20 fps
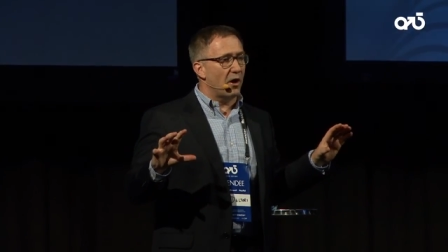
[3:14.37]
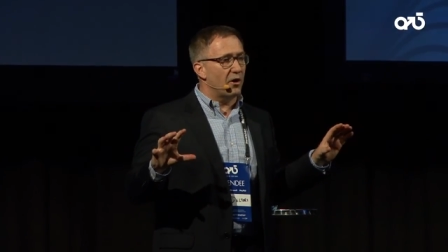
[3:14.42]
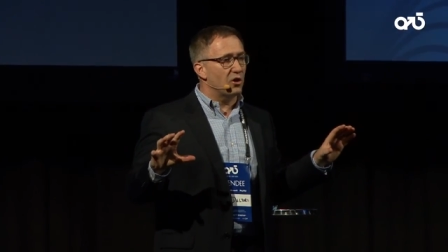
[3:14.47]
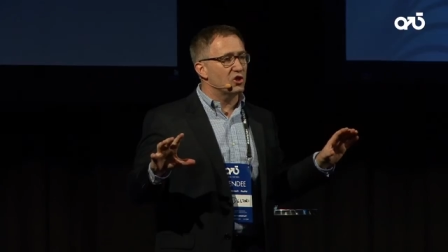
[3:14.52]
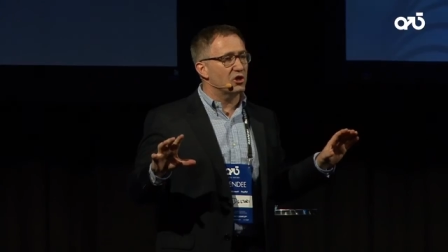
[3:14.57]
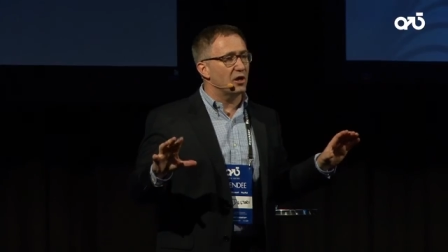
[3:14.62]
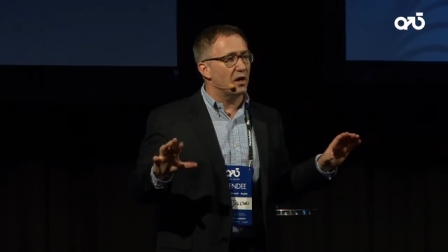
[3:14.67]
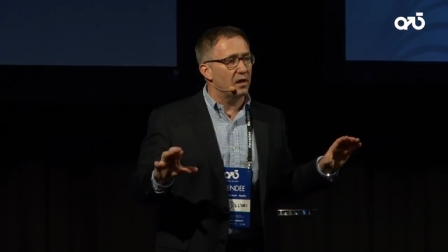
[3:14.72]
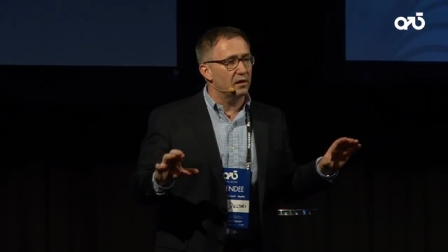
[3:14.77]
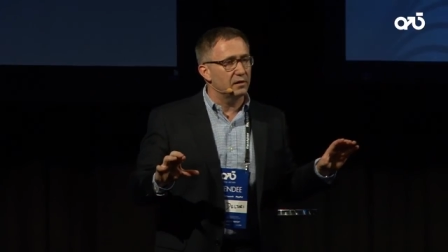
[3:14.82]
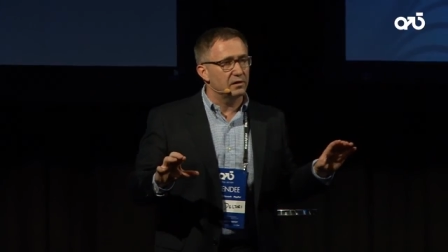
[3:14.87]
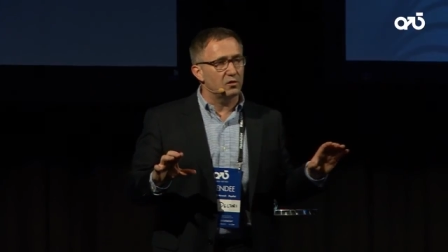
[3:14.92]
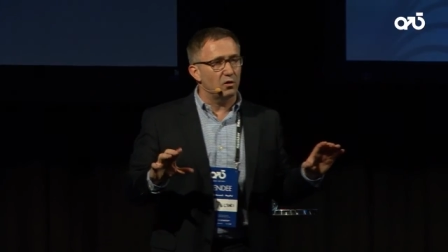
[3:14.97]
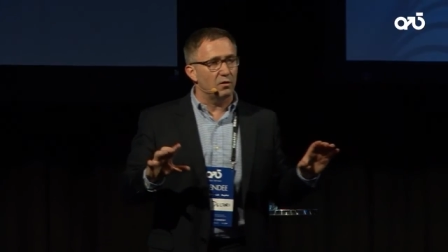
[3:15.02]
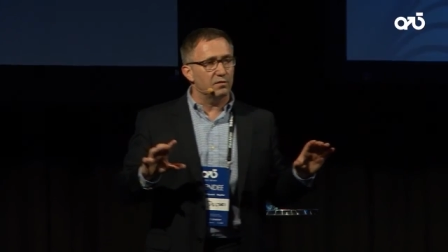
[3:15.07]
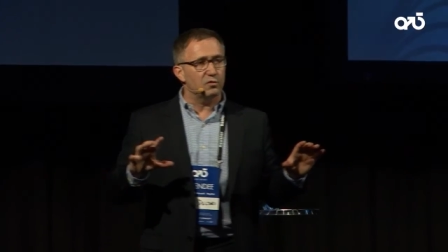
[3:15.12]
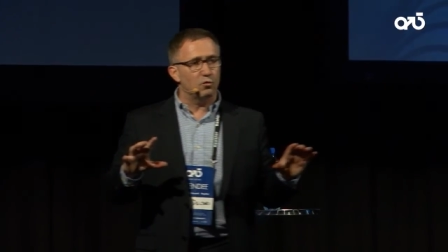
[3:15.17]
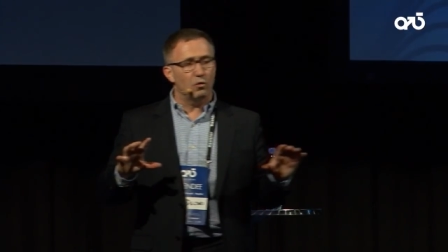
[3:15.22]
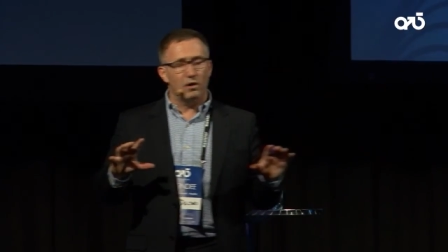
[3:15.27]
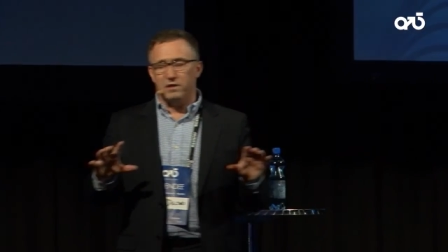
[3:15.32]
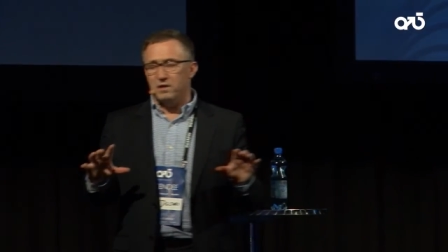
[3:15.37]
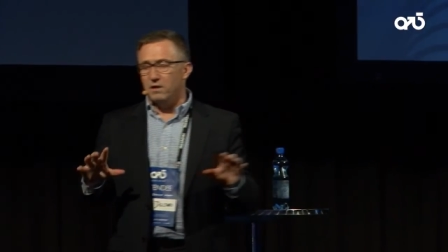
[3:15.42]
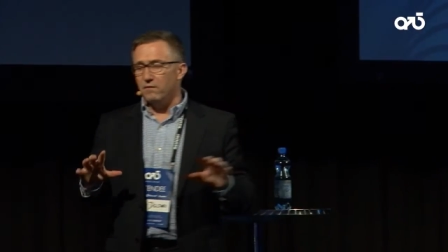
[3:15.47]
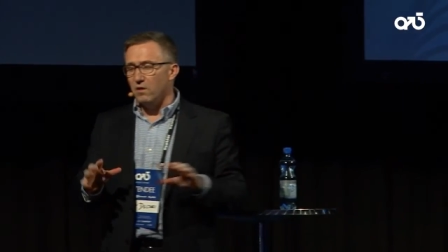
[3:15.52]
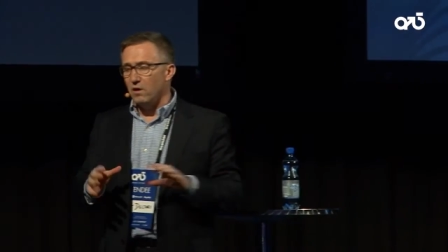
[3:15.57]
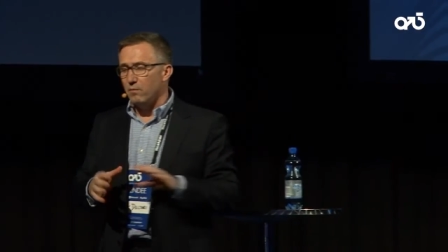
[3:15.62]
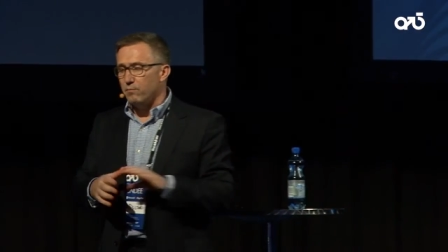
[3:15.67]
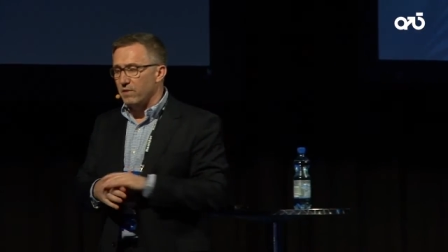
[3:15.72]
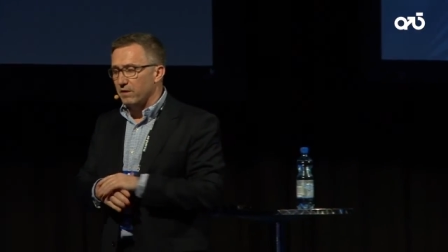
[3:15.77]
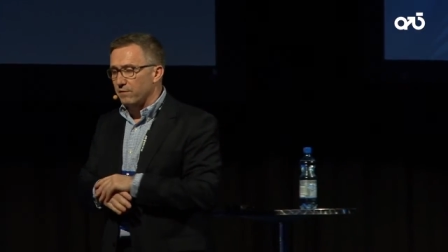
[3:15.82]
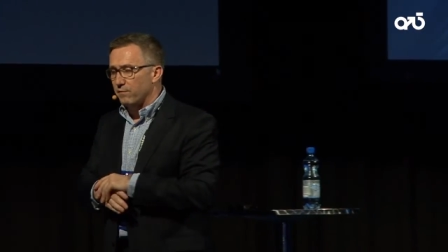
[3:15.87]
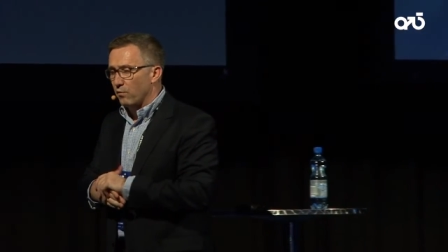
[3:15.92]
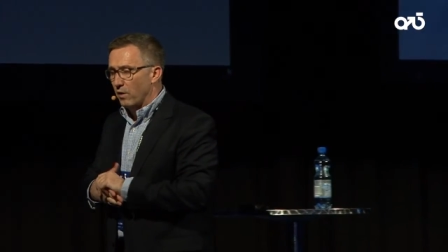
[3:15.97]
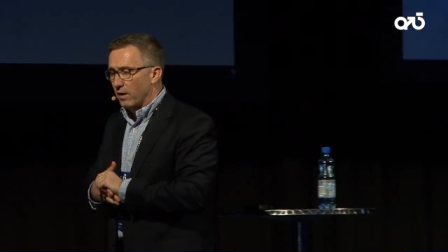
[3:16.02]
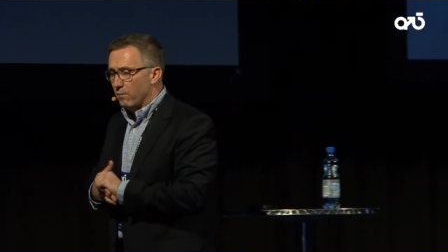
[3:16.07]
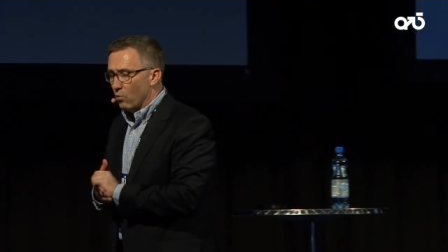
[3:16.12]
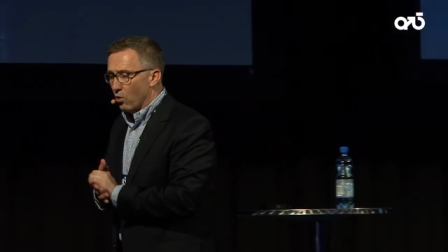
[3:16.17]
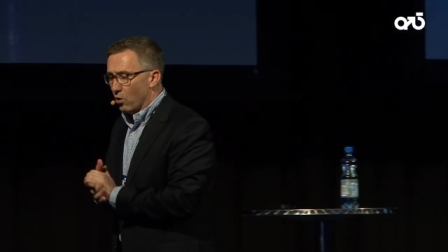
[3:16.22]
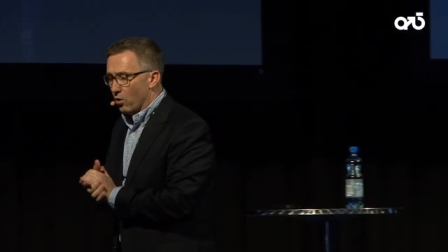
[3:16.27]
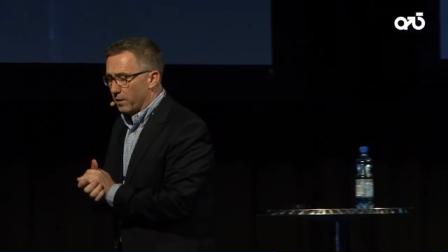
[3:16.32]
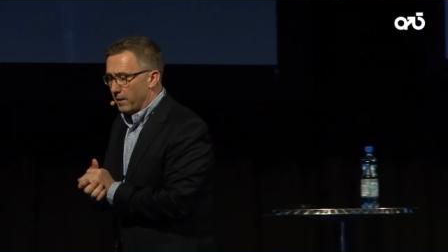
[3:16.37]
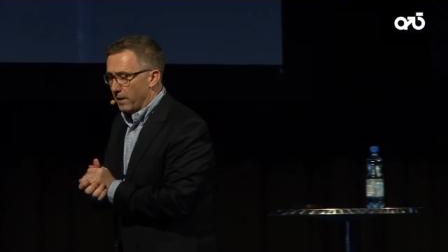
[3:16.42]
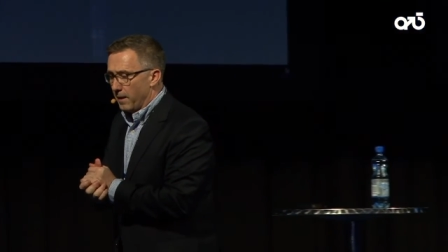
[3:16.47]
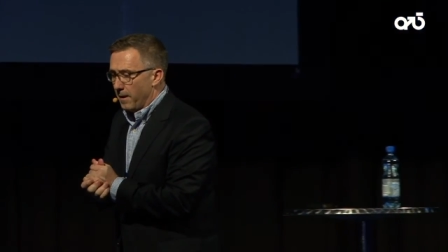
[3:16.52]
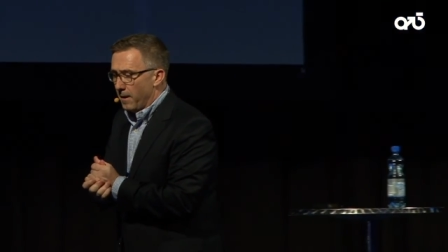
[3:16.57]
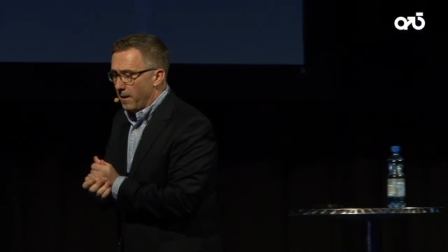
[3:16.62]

Agile Software Development Framework